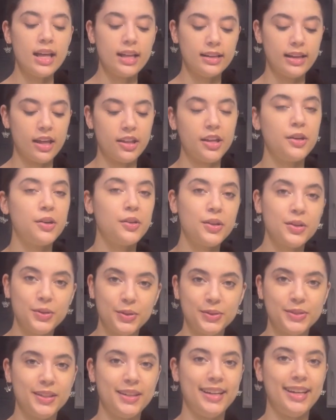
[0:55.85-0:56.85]
Now that you know the
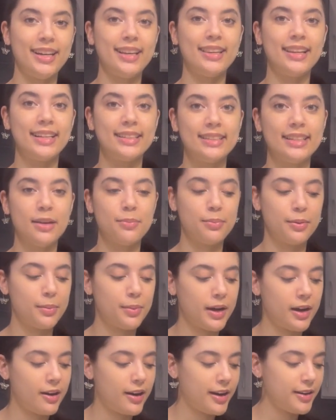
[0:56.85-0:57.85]
tools you need, let's get
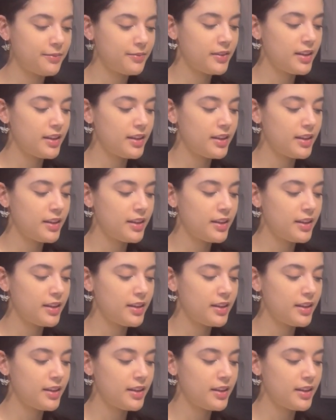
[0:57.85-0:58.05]
preparing.